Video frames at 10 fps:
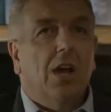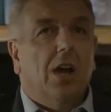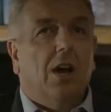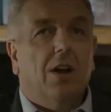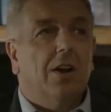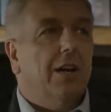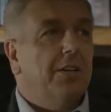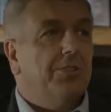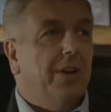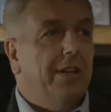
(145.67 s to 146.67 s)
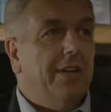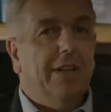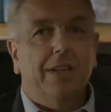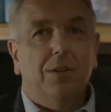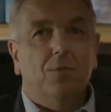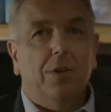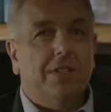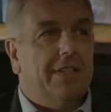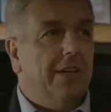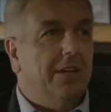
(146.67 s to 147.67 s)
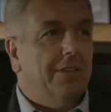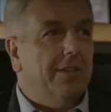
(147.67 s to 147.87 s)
All right, try it again with sound.